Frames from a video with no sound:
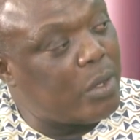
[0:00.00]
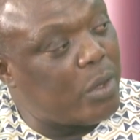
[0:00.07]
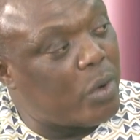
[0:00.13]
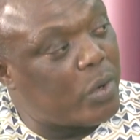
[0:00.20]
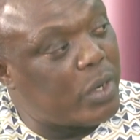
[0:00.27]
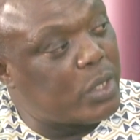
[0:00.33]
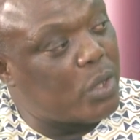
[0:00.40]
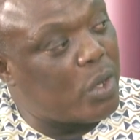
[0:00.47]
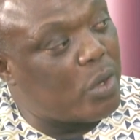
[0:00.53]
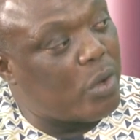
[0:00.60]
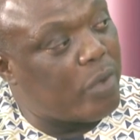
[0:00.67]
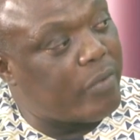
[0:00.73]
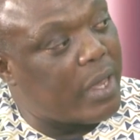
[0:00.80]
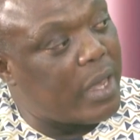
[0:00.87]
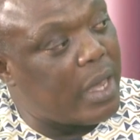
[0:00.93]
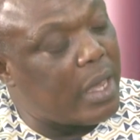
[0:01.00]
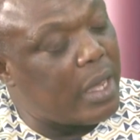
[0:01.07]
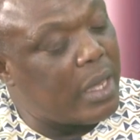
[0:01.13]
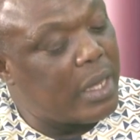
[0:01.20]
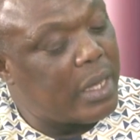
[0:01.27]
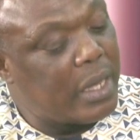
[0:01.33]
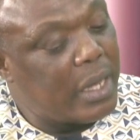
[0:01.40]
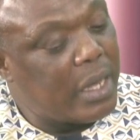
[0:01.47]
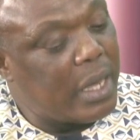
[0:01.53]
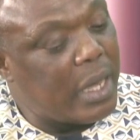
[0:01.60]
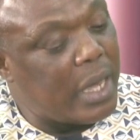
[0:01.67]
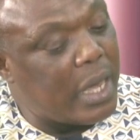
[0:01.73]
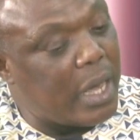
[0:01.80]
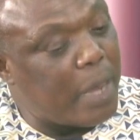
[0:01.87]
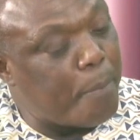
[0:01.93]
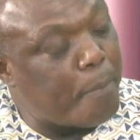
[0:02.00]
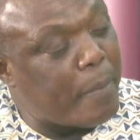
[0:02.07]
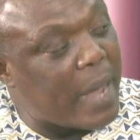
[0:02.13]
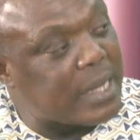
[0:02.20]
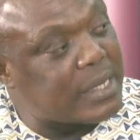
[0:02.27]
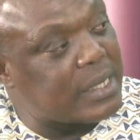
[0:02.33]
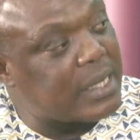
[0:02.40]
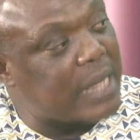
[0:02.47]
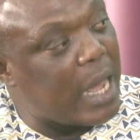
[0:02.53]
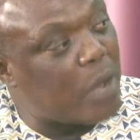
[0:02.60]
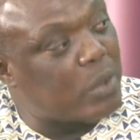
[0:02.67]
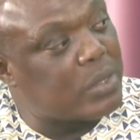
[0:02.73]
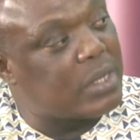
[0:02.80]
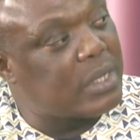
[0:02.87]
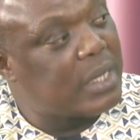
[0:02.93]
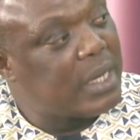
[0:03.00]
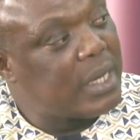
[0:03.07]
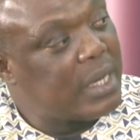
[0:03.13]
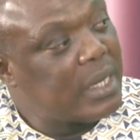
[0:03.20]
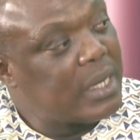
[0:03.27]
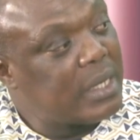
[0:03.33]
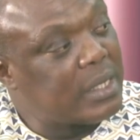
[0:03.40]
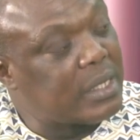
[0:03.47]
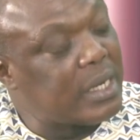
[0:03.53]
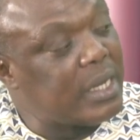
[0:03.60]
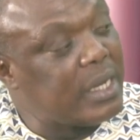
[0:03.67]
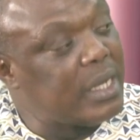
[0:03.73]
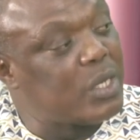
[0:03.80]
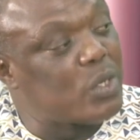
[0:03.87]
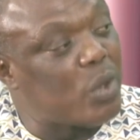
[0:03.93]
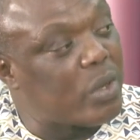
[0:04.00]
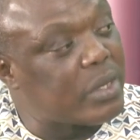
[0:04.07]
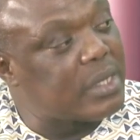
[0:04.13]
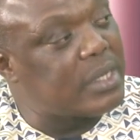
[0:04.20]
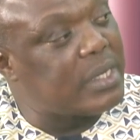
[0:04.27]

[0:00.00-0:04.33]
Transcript: inauguration of passing out trainees on